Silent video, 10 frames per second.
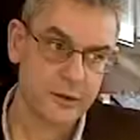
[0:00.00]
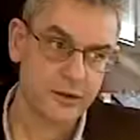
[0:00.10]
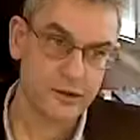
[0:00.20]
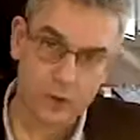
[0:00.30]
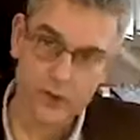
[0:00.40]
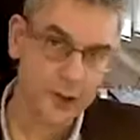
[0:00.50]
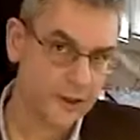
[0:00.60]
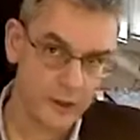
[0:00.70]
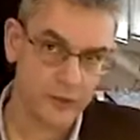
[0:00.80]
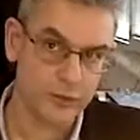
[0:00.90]
a
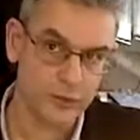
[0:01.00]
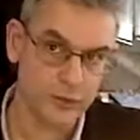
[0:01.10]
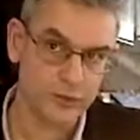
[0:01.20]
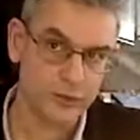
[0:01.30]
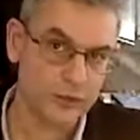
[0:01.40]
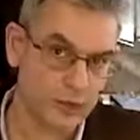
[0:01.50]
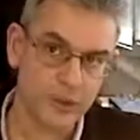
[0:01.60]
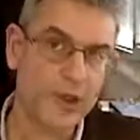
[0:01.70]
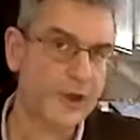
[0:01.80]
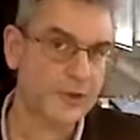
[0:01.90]
totally new,
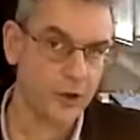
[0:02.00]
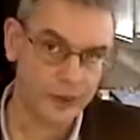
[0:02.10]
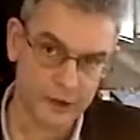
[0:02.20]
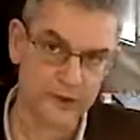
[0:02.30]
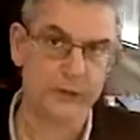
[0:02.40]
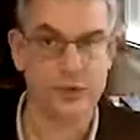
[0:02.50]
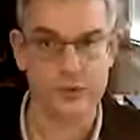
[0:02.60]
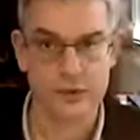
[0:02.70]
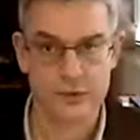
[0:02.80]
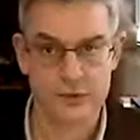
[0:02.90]
totally innovative
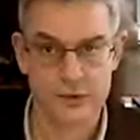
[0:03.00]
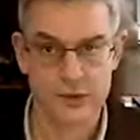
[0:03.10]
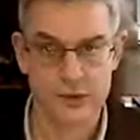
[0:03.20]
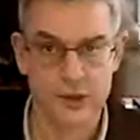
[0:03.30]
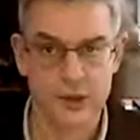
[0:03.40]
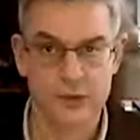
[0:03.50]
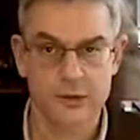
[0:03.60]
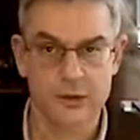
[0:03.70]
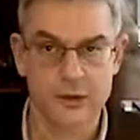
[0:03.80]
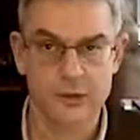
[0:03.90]
approach
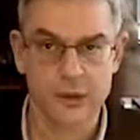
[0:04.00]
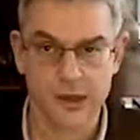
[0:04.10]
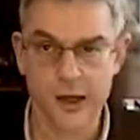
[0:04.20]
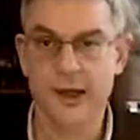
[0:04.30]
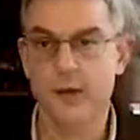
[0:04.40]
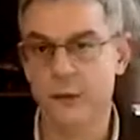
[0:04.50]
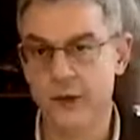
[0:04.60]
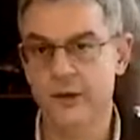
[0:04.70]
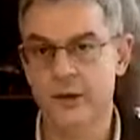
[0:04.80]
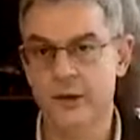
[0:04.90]
to dealing
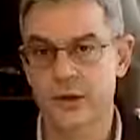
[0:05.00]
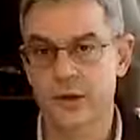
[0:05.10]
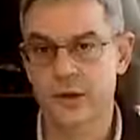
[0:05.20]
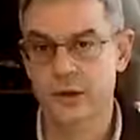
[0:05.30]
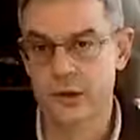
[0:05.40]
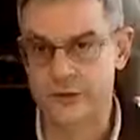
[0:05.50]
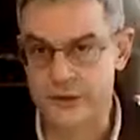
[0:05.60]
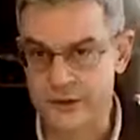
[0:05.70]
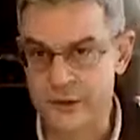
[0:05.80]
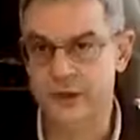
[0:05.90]
with
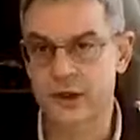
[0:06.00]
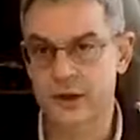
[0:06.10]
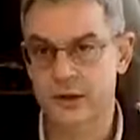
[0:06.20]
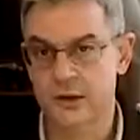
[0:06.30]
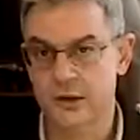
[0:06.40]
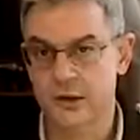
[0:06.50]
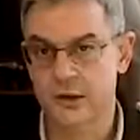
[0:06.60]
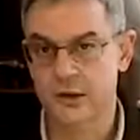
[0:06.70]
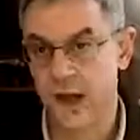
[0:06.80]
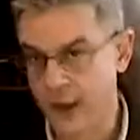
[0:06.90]
narcissistic
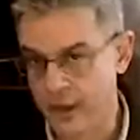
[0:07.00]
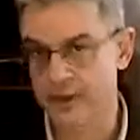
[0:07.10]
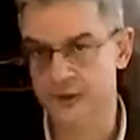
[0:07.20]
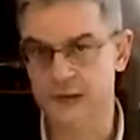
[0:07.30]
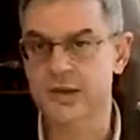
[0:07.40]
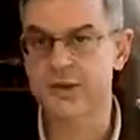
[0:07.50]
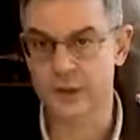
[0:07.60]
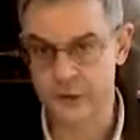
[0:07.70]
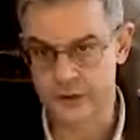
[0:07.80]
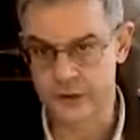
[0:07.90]
character
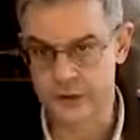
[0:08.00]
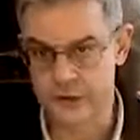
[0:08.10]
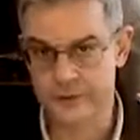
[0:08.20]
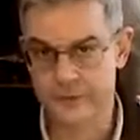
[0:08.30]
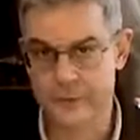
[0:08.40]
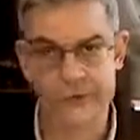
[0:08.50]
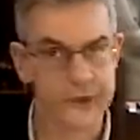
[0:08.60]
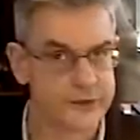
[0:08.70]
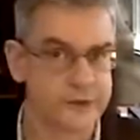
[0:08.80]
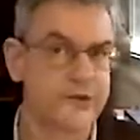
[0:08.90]
disturbances,
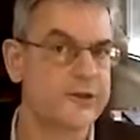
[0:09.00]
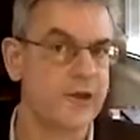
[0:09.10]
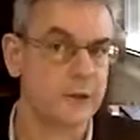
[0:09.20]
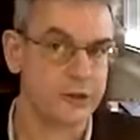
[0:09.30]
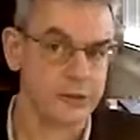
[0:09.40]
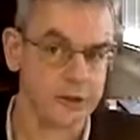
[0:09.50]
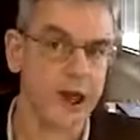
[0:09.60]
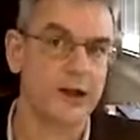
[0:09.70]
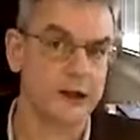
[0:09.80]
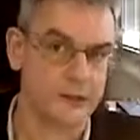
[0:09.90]
narcissistic
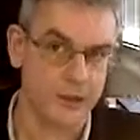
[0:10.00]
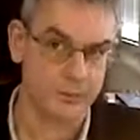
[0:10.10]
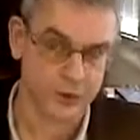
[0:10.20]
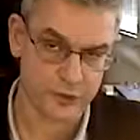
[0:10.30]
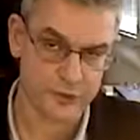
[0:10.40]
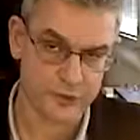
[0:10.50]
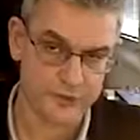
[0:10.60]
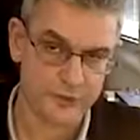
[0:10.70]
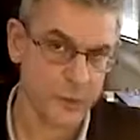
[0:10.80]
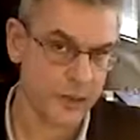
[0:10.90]
personality dimensions
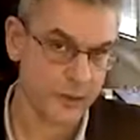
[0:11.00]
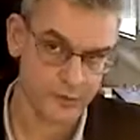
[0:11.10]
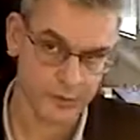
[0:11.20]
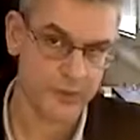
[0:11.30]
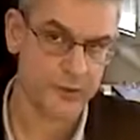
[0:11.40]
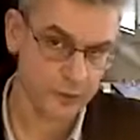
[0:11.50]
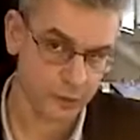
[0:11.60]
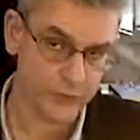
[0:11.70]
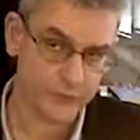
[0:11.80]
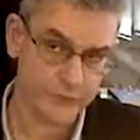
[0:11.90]
and
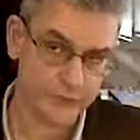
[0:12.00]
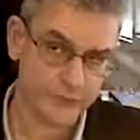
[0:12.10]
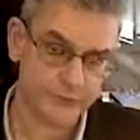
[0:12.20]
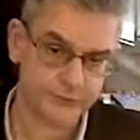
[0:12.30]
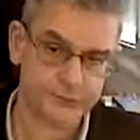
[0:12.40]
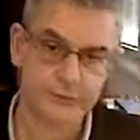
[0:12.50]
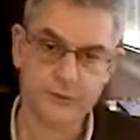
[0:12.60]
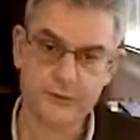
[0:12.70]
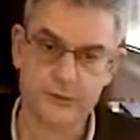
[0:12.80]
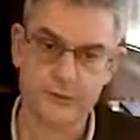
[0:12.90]
disorders.
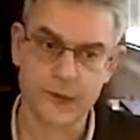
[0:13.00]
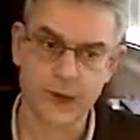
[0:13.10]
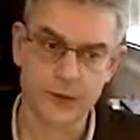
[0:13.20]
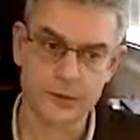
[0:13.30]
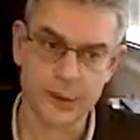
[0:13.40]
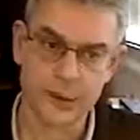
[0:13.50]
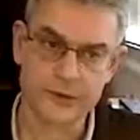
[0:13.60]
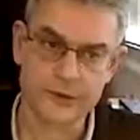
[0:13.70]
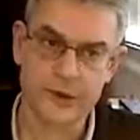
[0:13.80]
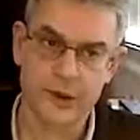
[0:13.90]
It
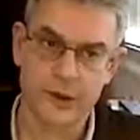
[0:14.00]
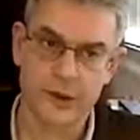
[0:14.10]
has